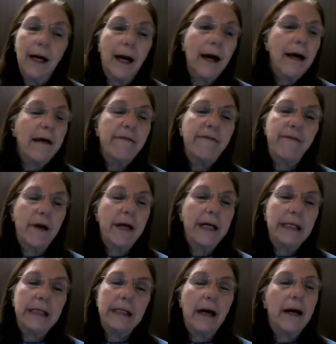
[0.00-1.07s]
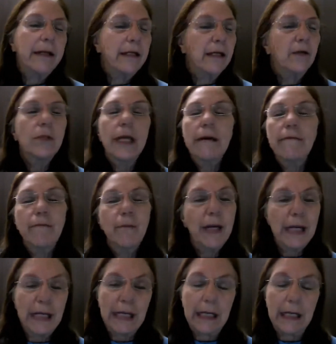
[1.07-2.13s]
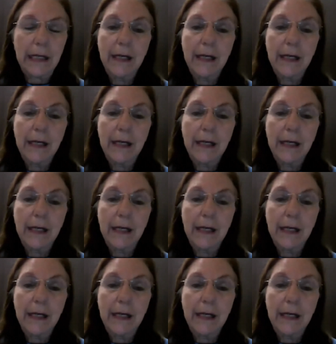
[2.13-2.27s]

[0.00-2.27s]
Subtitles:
I find I don't have money.